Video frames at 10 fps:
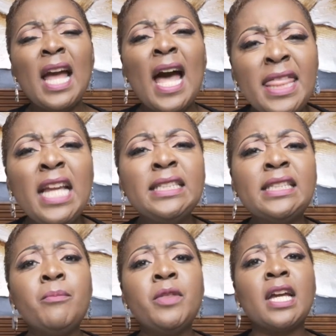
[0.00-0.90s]
And then
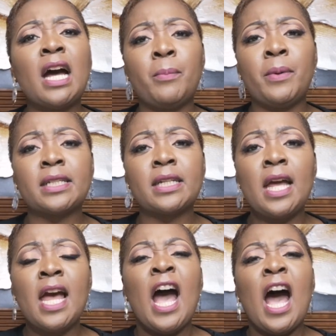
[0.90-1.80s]
something happened.
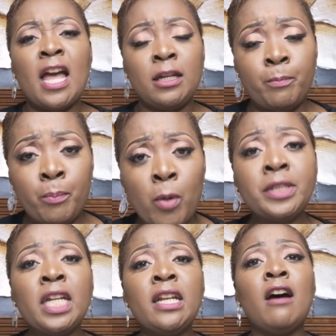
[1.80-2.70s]
I
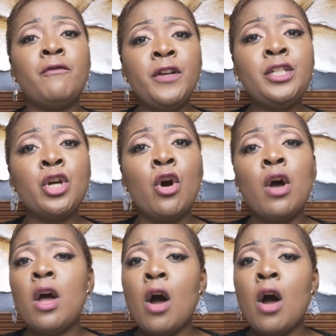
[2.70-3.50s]
posted a video